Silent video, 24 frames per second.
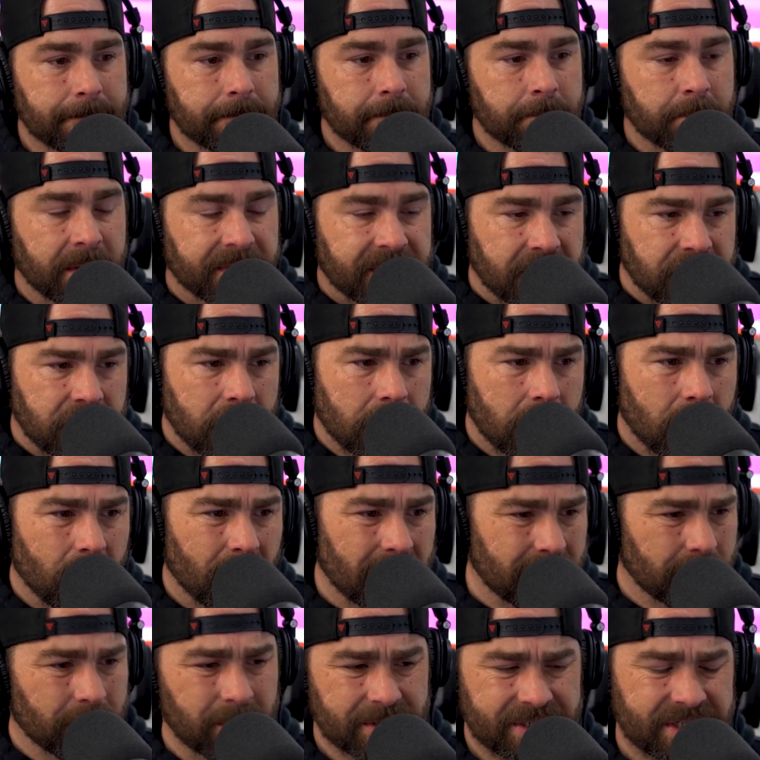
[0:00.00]
But then you go,
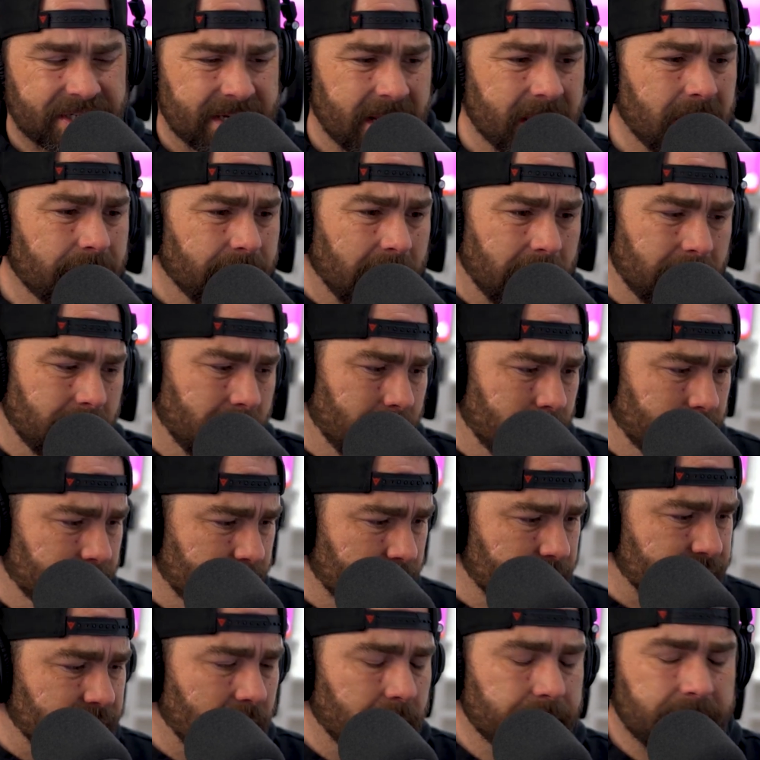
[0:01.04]
well, Steve,
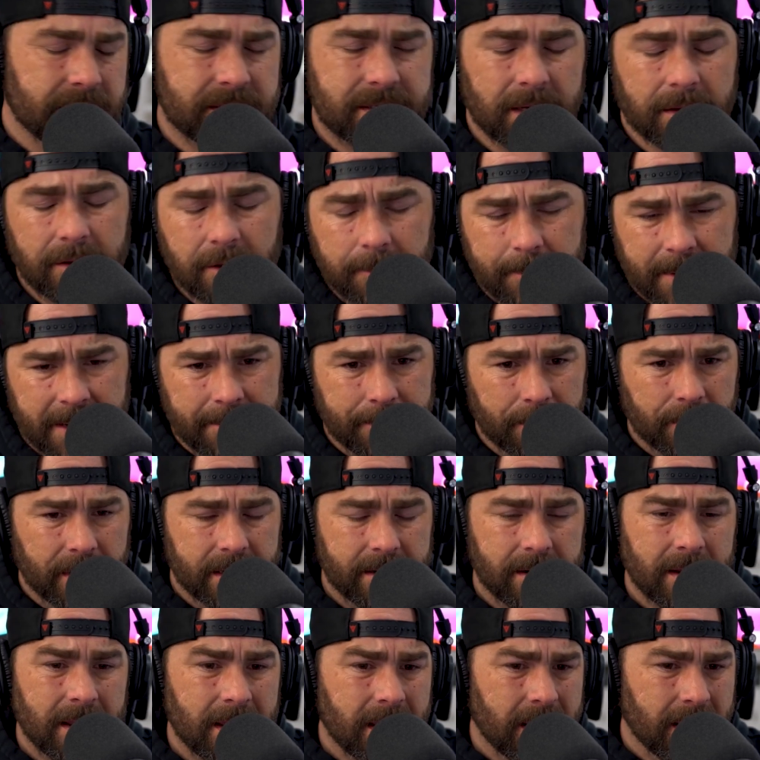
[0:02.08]
there's all these other people
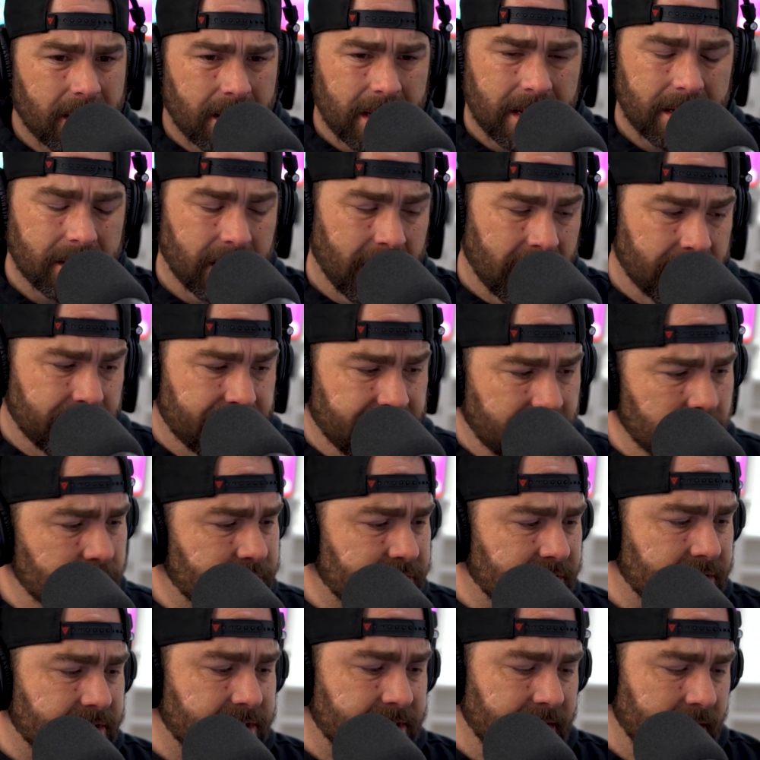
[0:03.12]
and they're
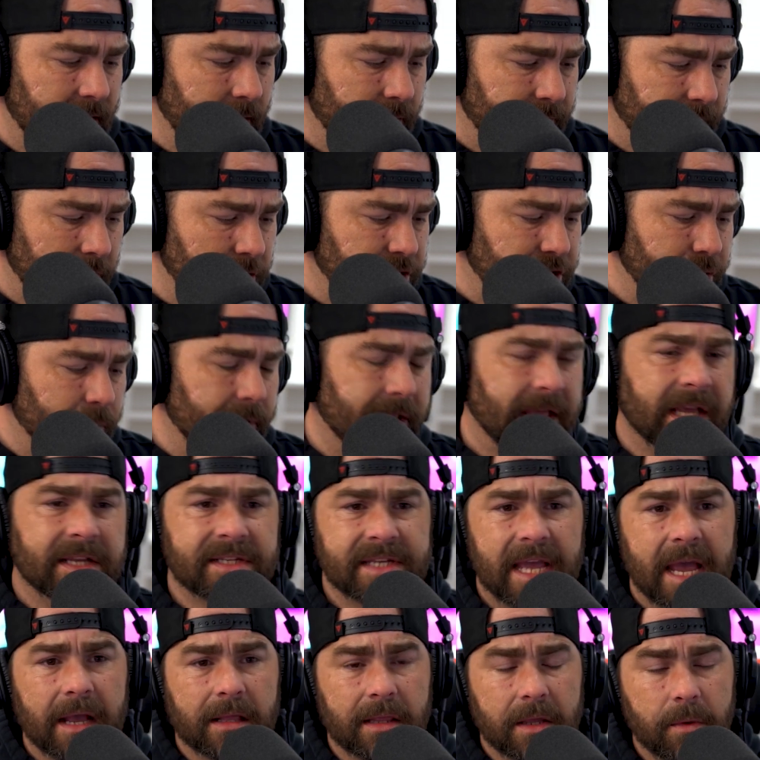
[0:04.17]
succeeding and they're doing
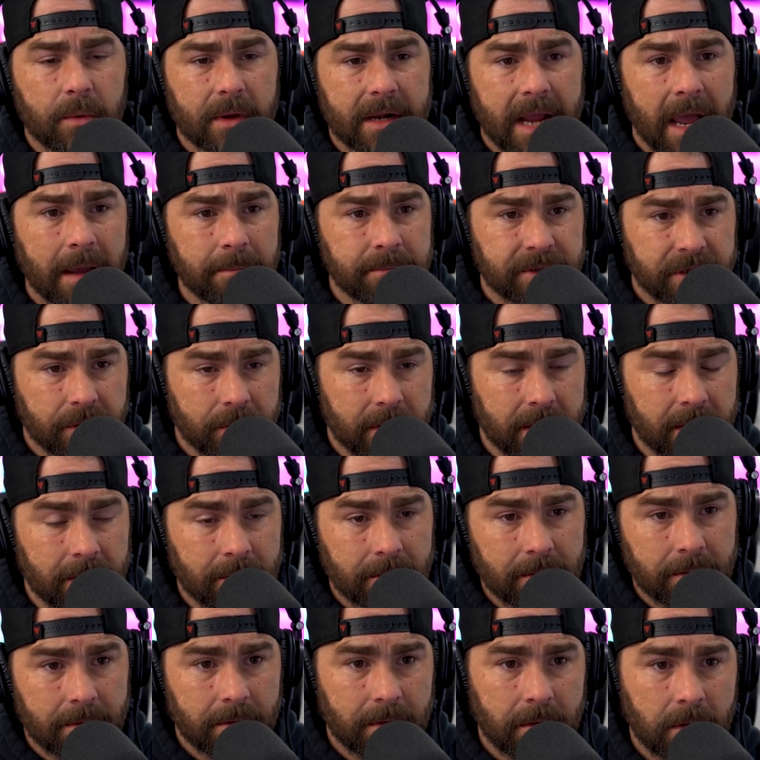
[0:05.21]
exactly what I'm doing.
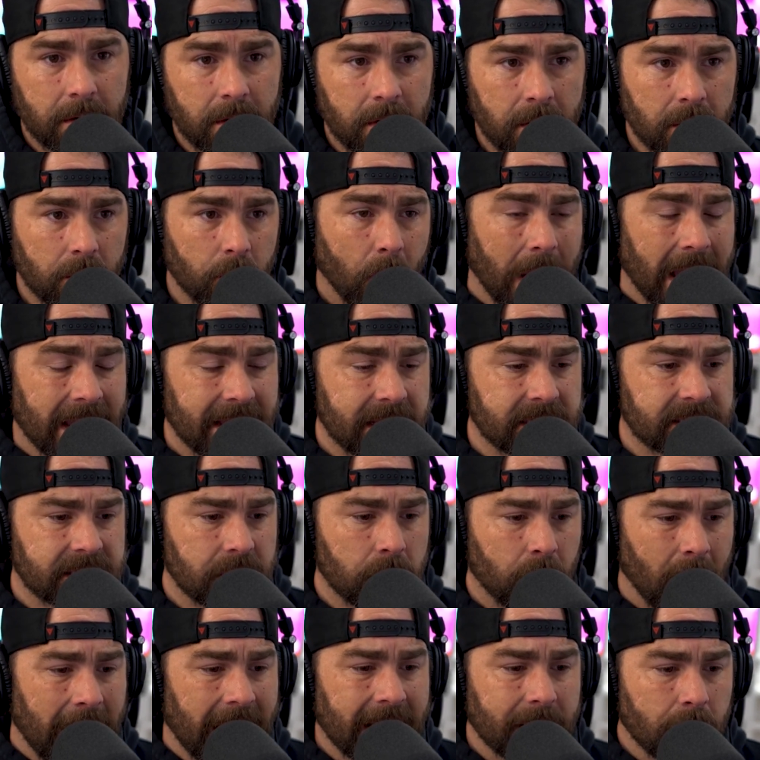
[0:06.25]

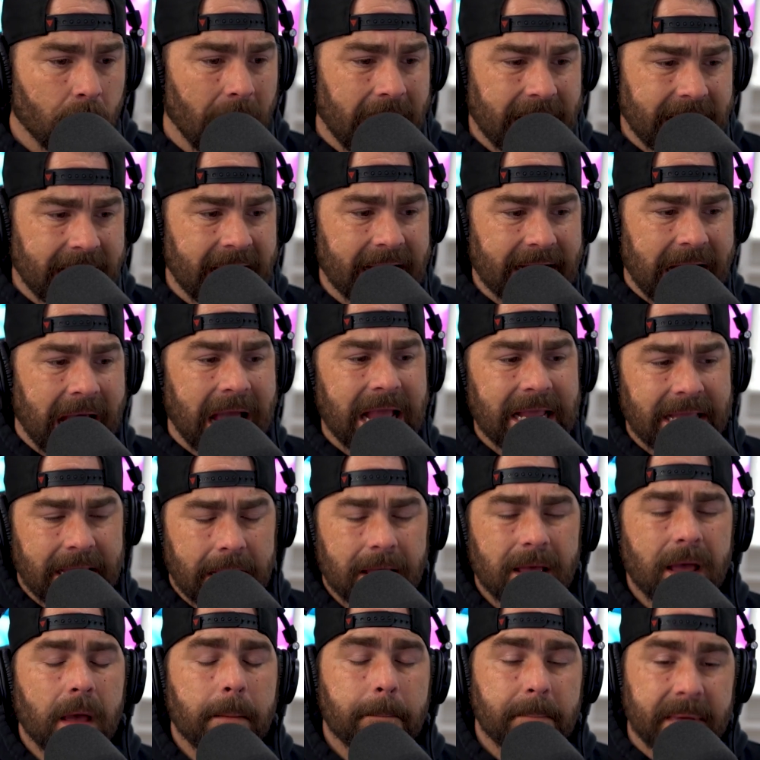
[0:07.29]
Why can't I get?
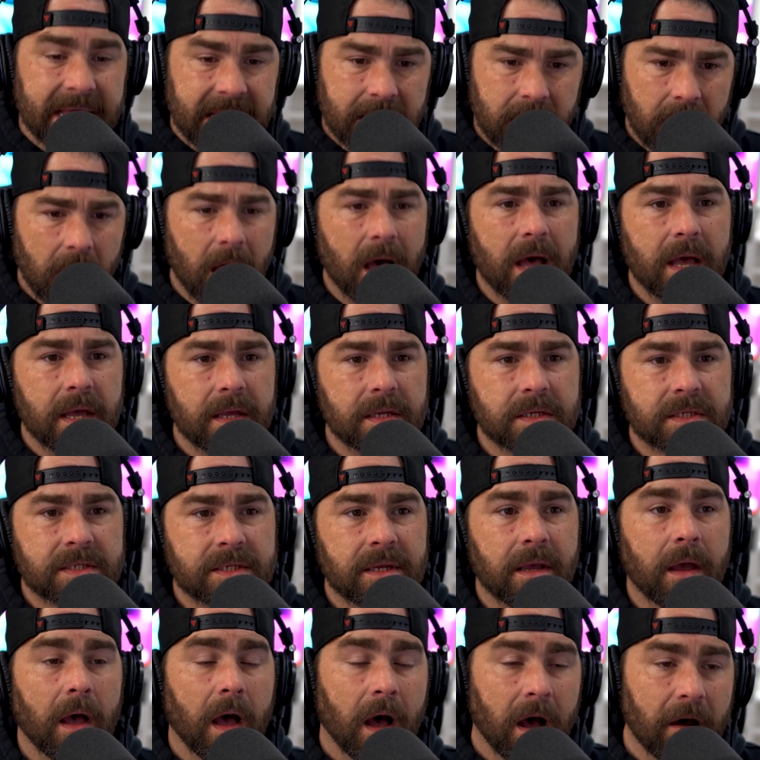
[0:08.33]
Because
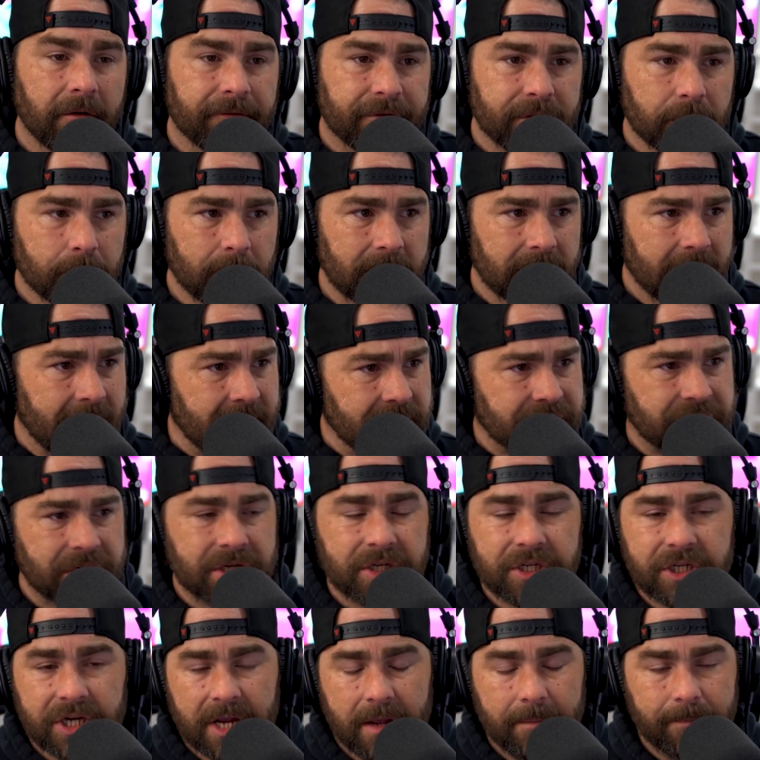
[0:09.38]
of the
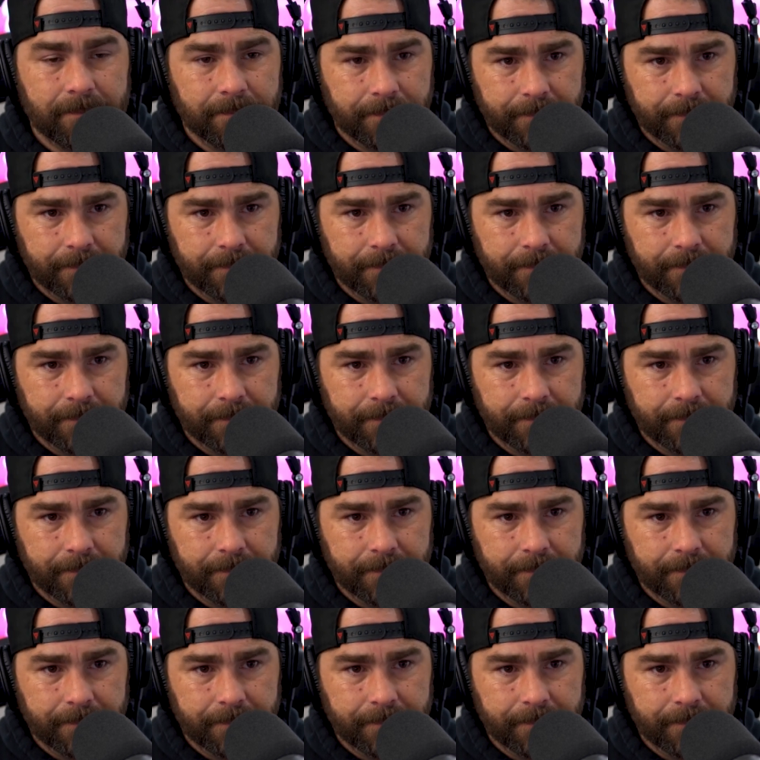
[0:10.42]
relationship.